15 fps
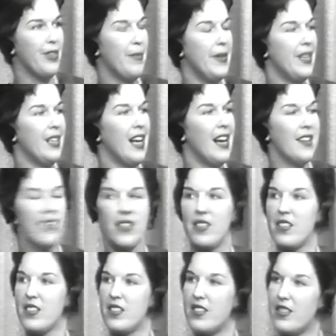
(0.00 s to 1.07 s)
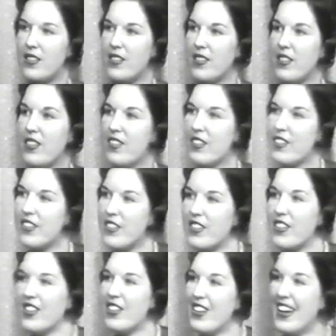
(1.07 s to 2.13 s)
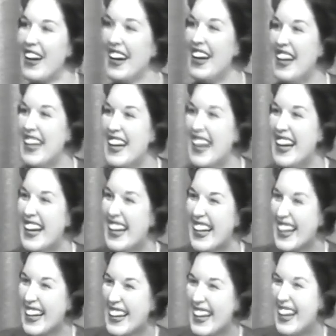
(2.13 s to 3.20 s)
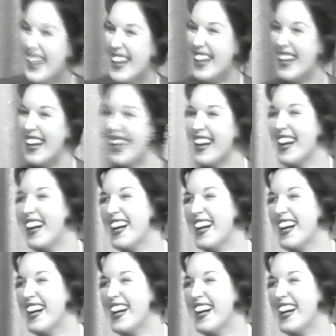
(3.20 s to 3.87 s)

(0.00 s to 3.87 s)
Bill. It's really i not a trailer. It's a hi-fi. So you can start any old place you want.